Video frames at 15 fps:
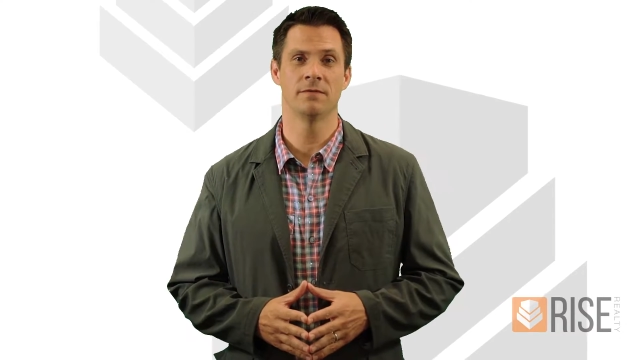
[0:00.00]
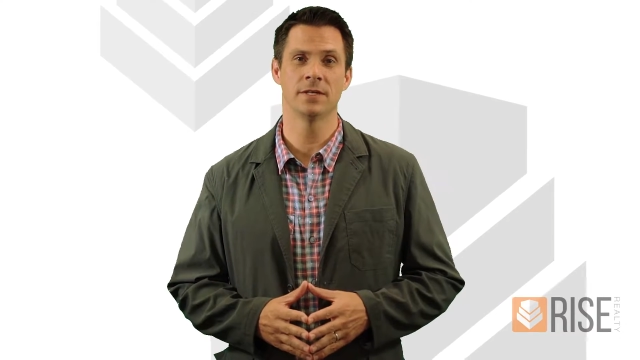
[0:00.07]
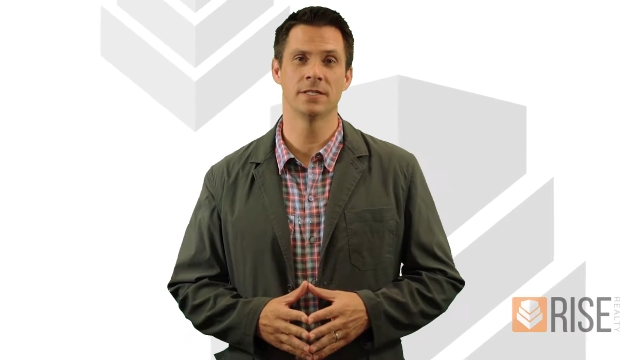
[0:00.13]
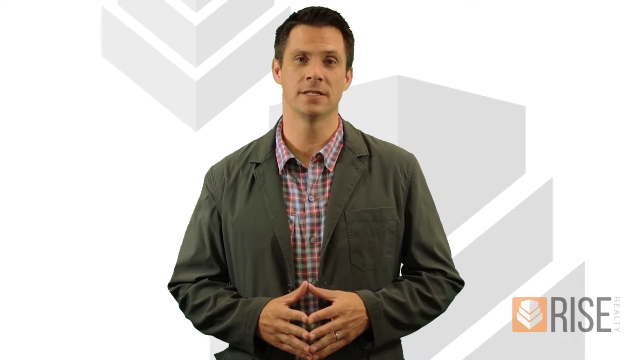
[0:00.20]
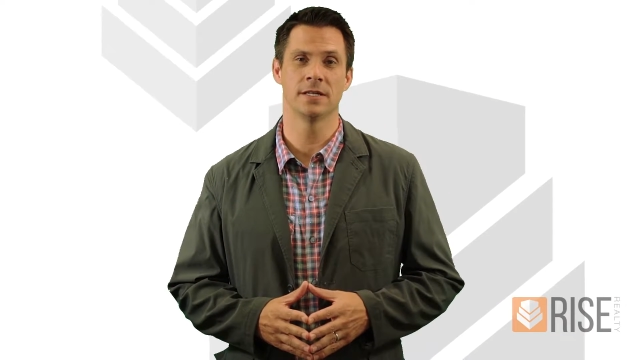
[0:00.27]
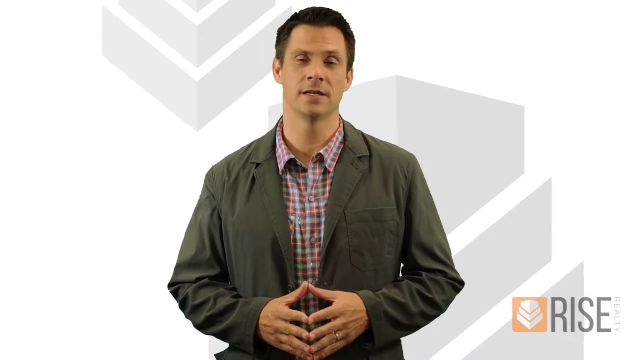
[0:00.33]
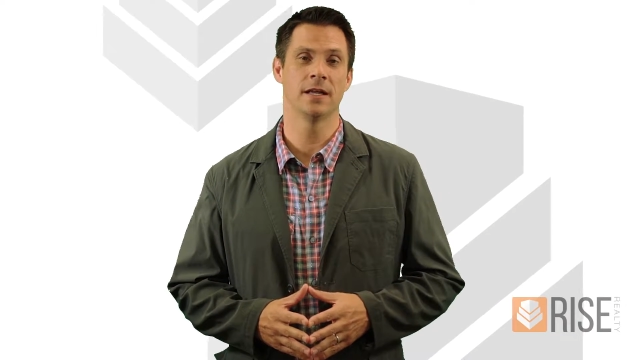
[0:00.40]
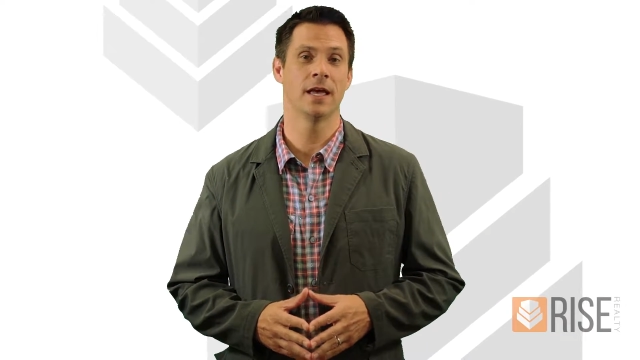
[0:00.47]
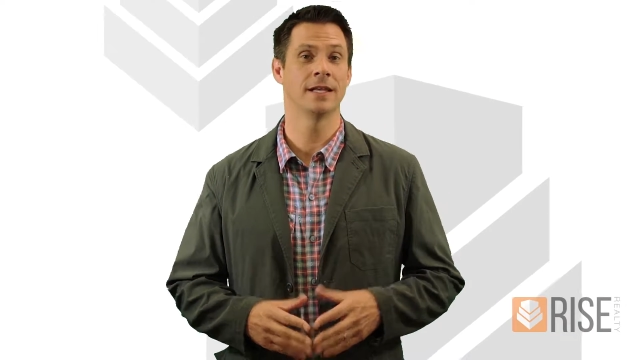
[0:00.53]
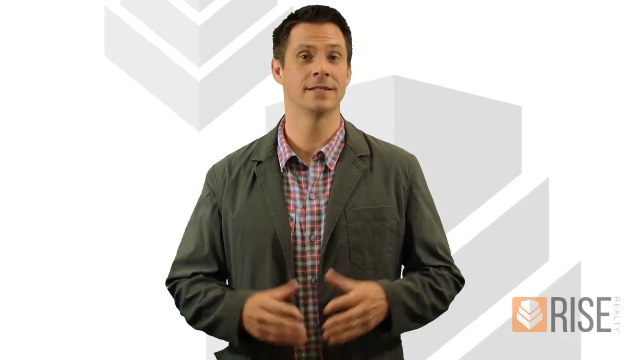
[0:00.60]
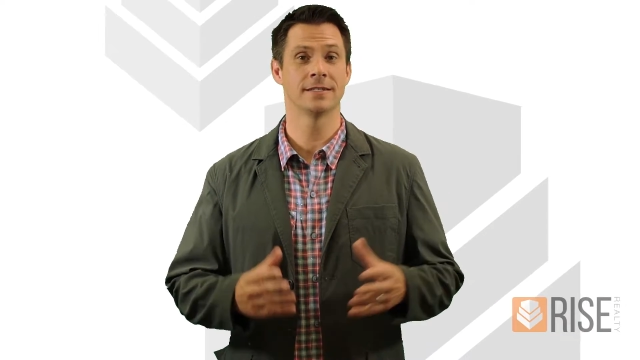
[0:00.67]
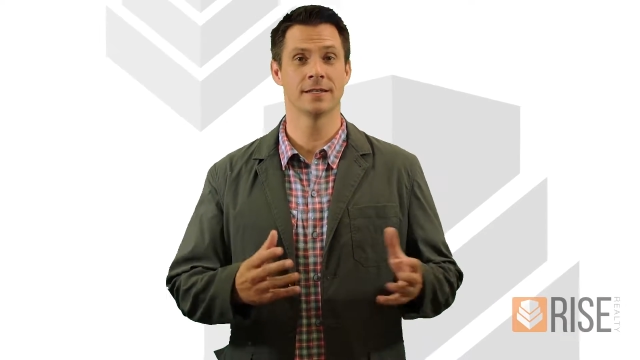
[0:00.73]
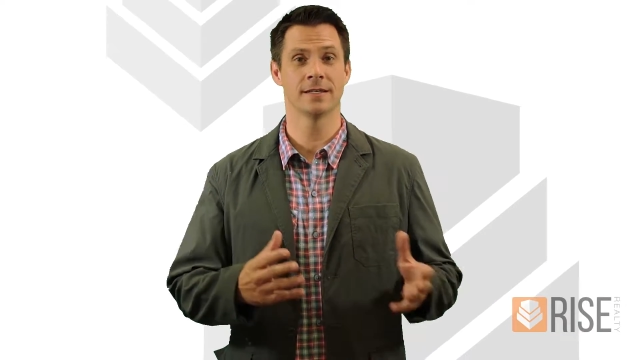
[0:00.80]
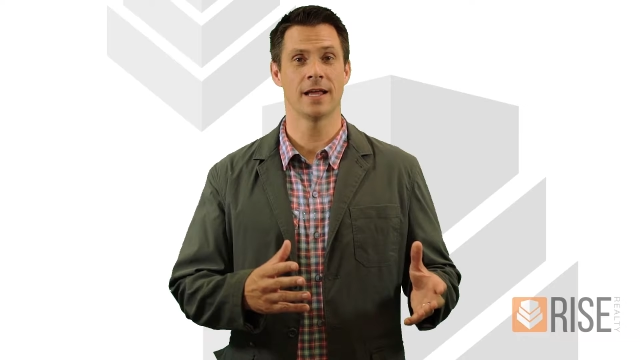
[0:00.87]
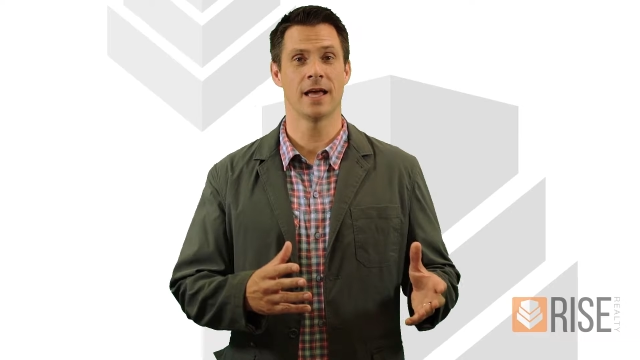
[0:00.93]
visit it
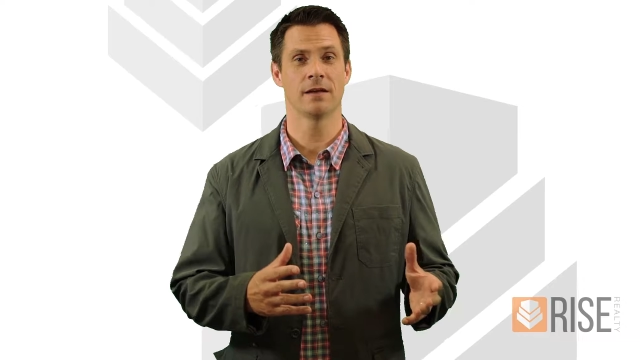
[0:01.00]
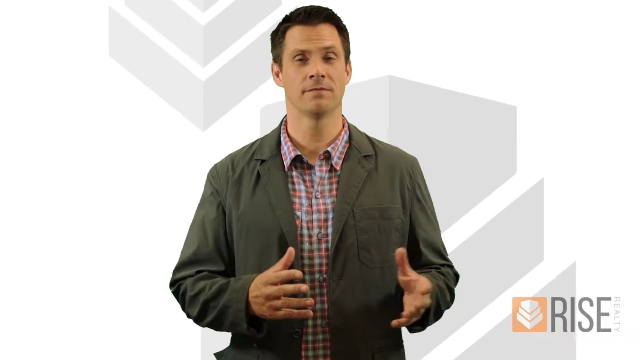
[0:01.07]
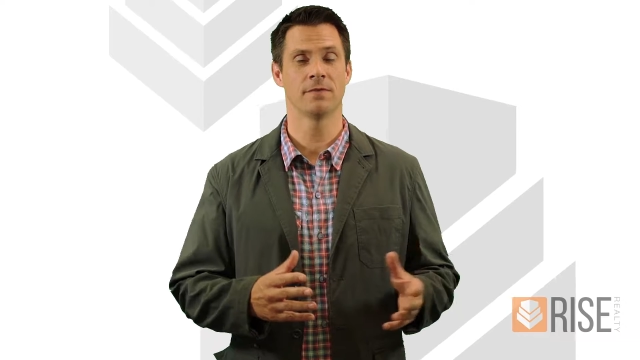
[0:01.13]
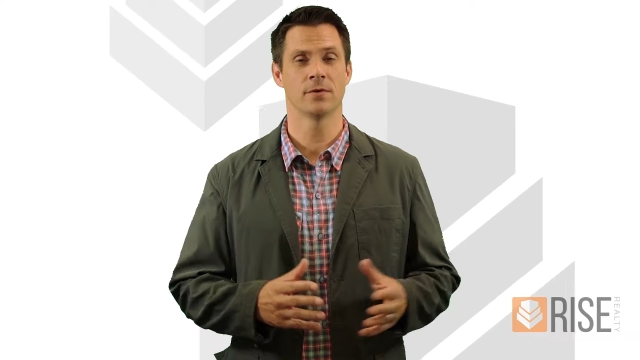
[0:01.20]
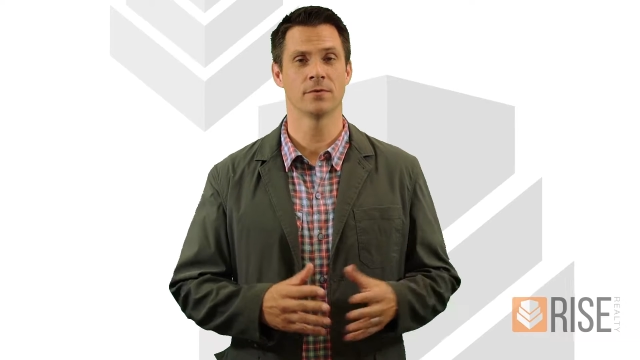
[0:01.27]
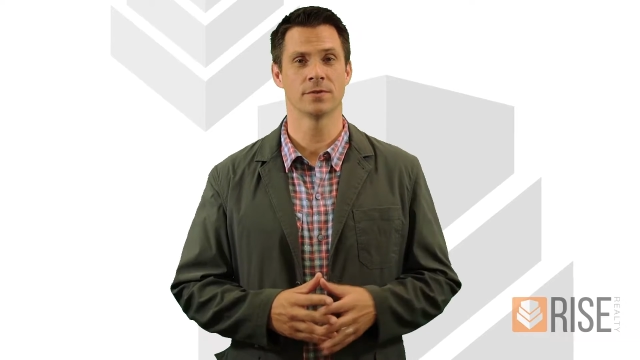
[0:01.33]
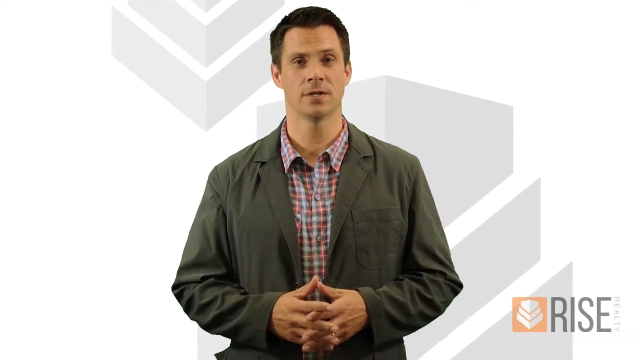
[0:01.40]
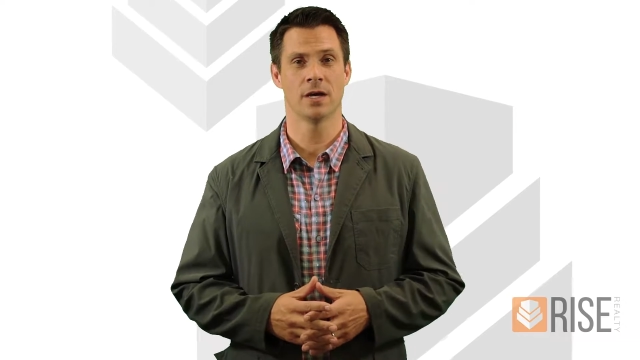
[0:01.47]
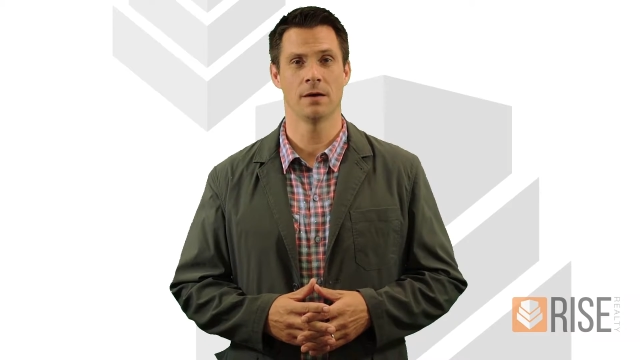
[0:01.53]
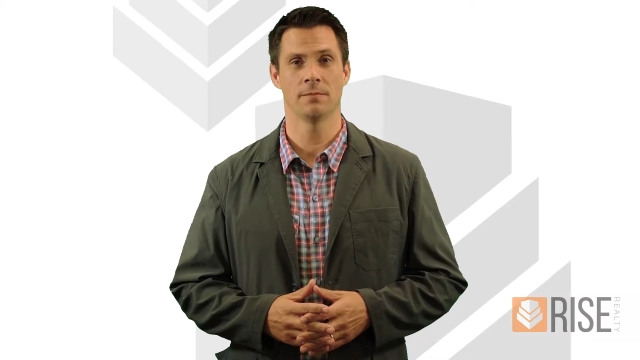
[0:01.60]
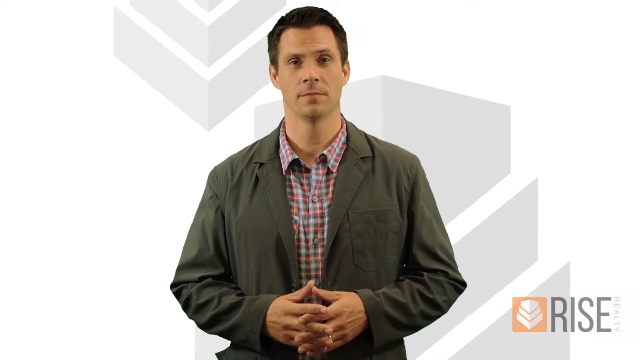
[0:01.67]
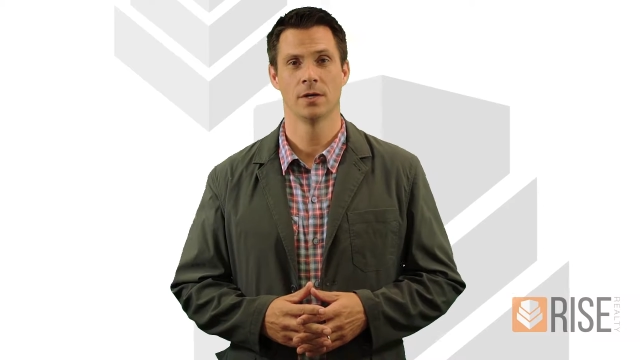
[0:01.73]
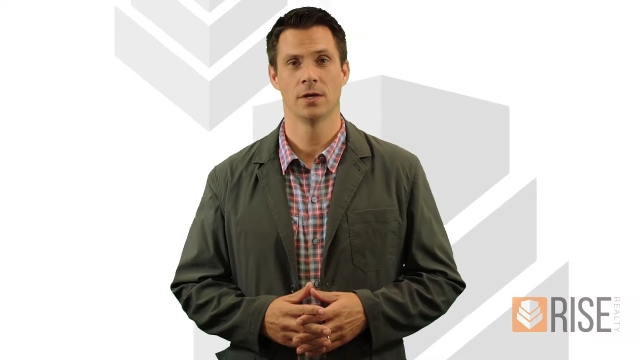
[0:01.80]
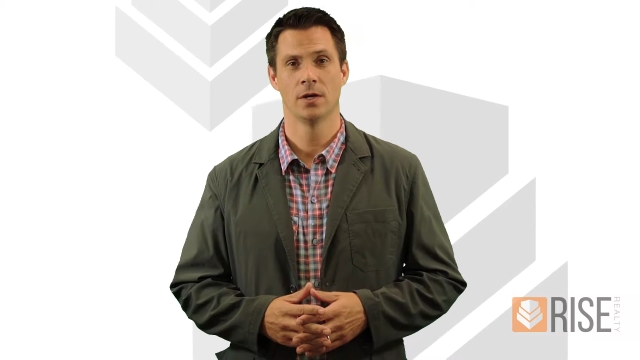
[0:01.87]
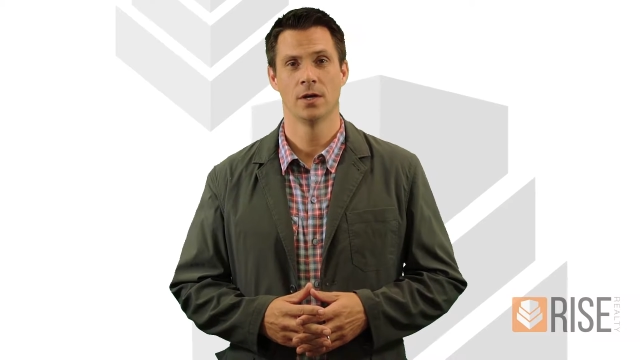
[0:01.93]
until it had photos up.